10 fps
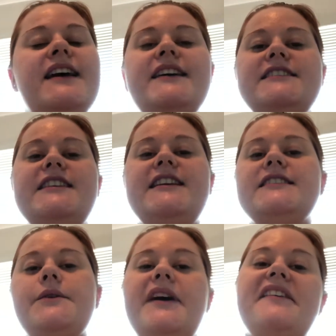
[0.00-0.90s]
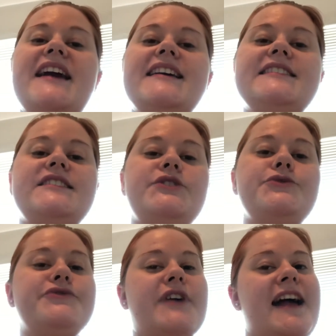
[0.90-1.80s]
Today's quick write is due
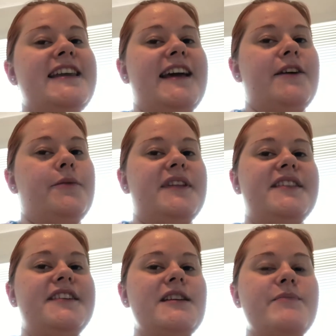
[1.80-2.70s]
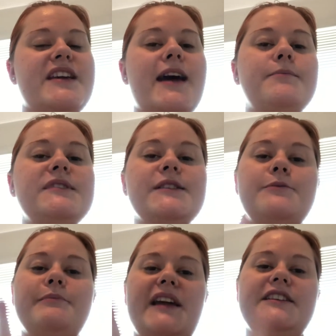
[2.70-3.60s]
Friday at 1:30 p.m., so
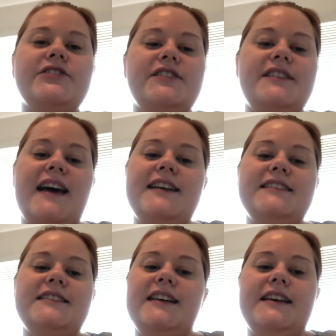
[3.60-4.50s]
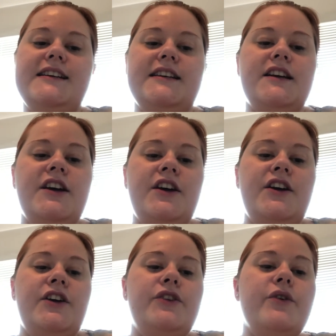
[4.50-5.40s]
make sure that is in.
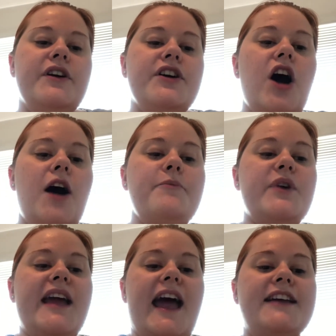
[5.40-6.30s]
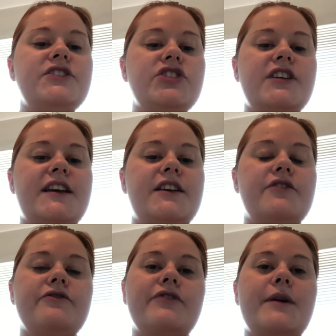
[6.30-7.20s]
Your
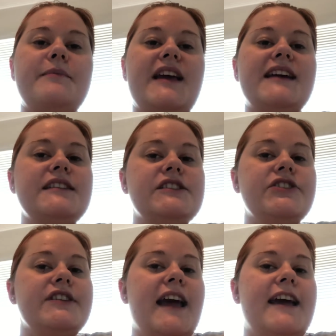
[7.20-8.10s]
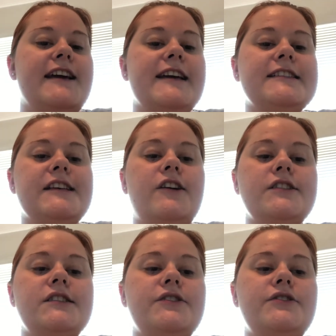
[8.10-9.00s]
comprehension from yesterday is
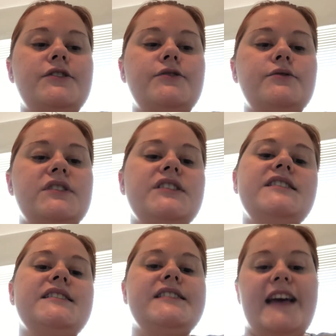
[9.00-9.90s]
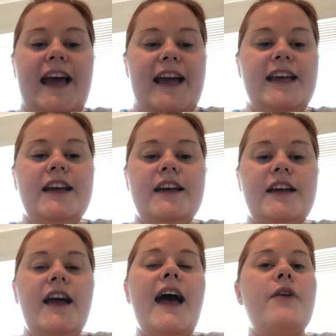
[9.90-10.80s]
also due today
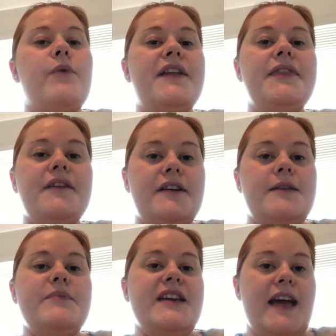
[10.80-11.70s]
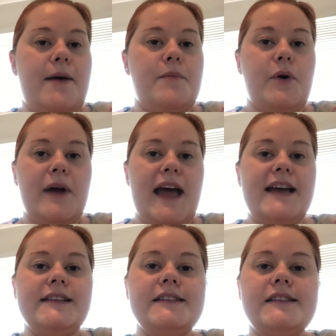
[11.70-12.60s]
at 1:30 p.m.,
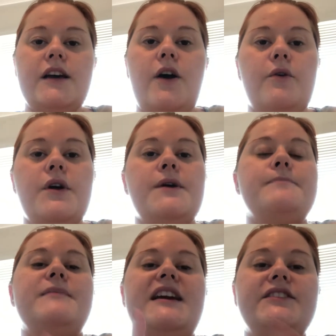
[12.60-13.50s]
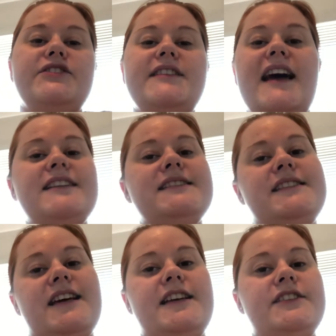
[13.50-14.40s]
okay? So make sure that is
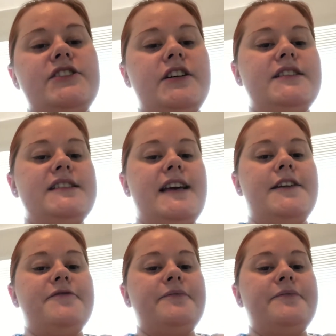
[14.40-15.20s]
done and turned in.